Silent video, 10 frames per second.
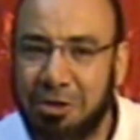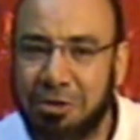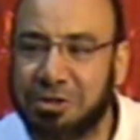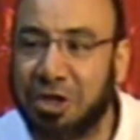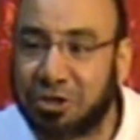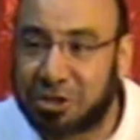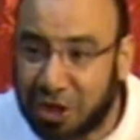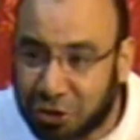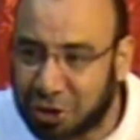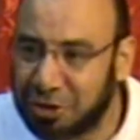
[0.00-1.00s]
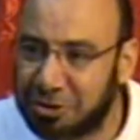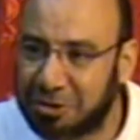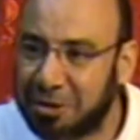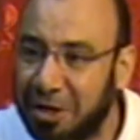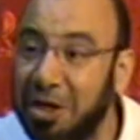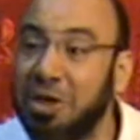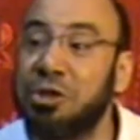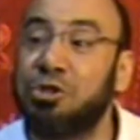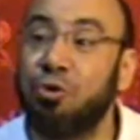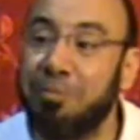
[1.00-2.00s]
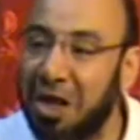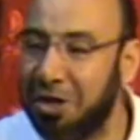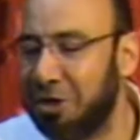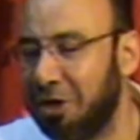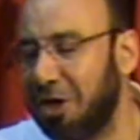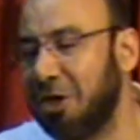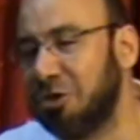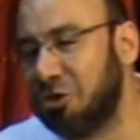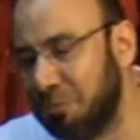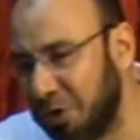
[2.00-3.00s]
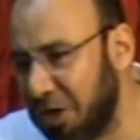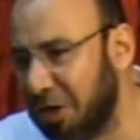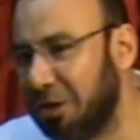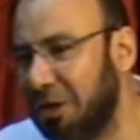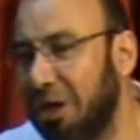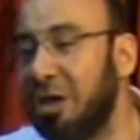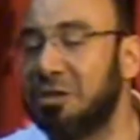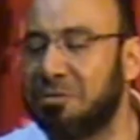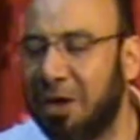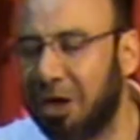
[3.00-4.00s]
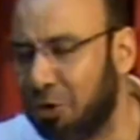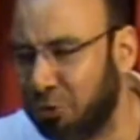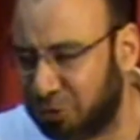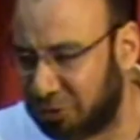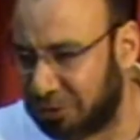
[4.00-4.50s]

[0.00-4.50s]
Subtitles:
such sessions in His domain, in His dominion, in His malakut.